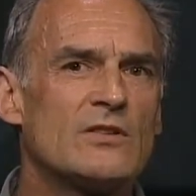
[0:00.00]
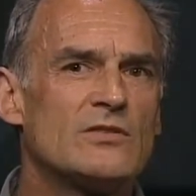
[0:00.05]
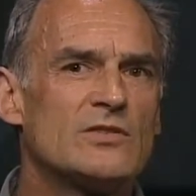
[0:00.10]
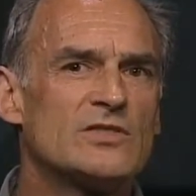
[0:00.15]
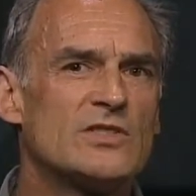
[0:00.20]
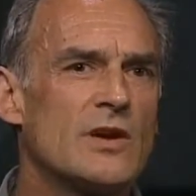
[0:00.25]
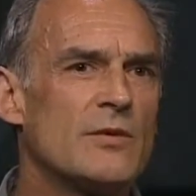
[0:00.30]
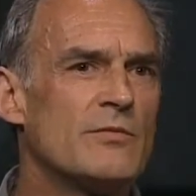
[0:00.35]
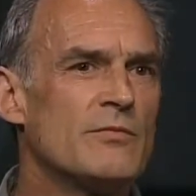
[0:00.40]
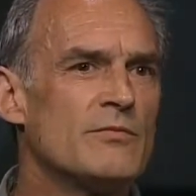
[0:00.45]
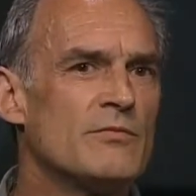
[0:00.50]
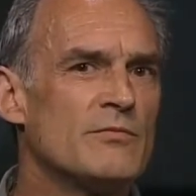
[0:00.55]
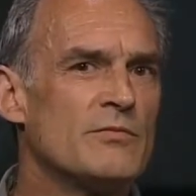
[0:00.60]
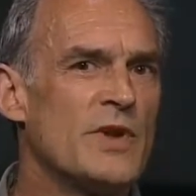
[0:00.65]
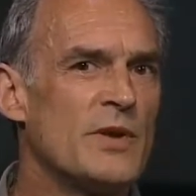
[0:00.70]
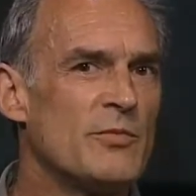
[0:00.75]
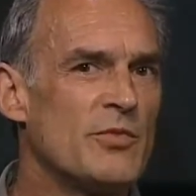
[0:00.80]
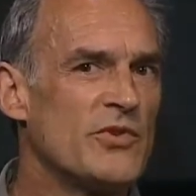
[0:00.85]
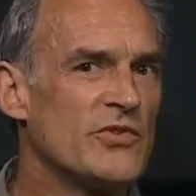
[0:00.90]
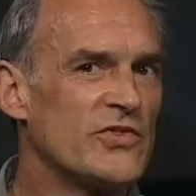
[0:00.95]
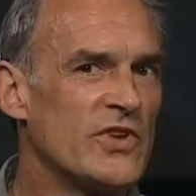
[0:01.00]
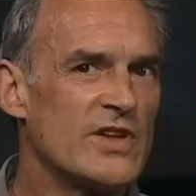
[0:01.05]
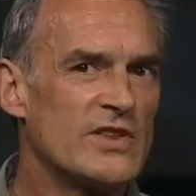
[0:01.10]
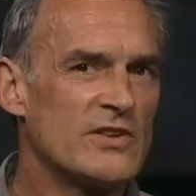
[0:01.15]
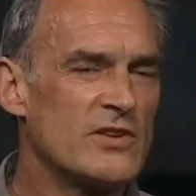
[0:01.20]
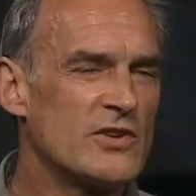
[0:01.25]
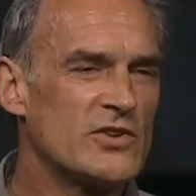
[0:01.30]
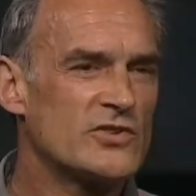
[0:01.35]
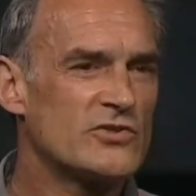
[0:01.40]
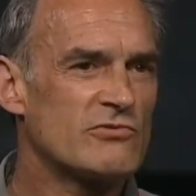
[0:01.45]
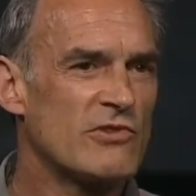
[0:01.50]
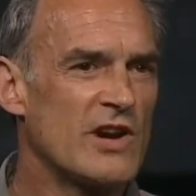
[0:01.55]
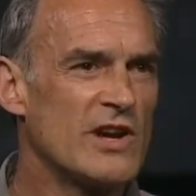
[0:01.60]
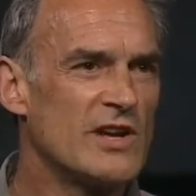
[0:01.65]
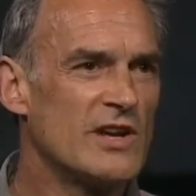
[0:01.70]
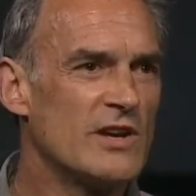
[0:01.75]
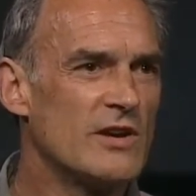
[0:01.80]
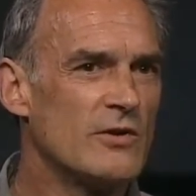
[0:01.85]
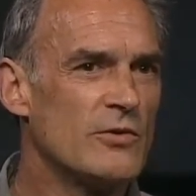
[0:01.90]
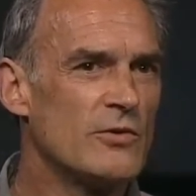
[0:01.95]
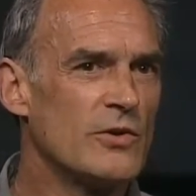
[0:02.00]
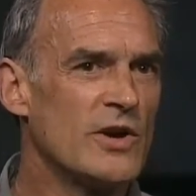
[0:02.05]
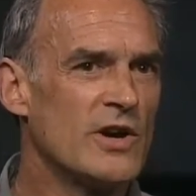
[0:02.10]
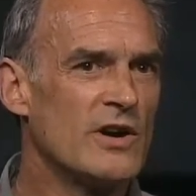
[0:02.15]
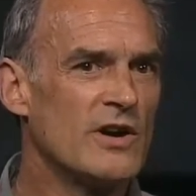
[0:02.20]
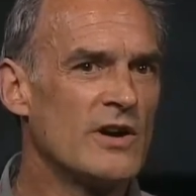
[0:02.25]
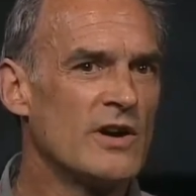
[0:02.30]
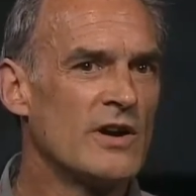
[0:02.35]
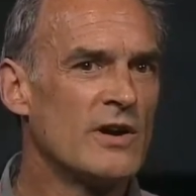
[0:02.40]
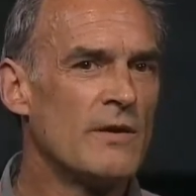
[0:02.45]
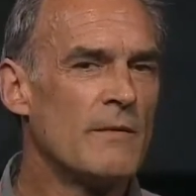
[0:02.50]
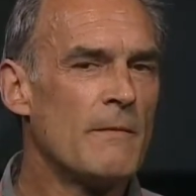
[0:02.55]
Some people say that Australia, where